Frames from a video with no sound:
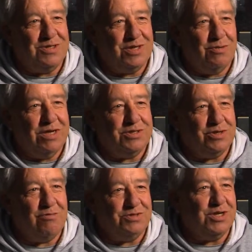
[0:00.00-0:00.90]
So it
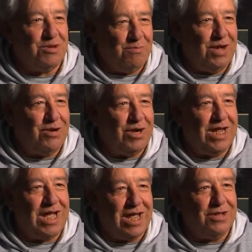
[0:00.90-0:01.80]
serves the
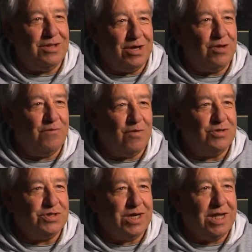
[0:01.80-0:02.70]
community and the
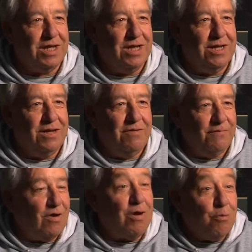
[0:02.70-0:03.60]
university very